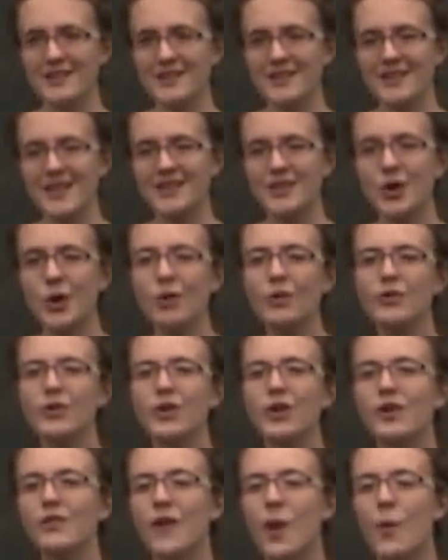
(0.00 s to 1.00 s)
and they told
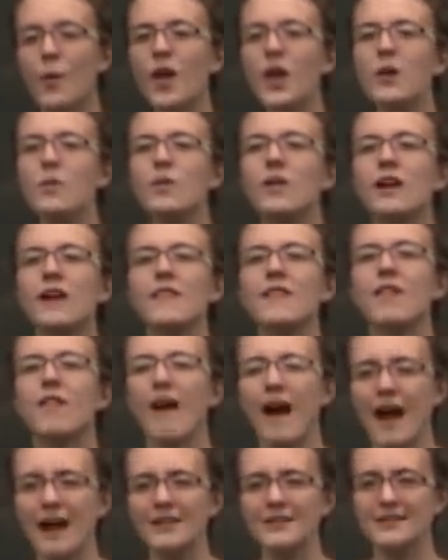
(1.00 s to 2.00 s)
her that we were in the
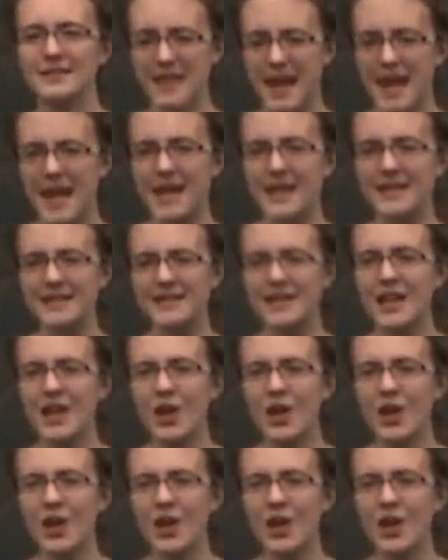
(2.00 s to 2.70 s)
last days,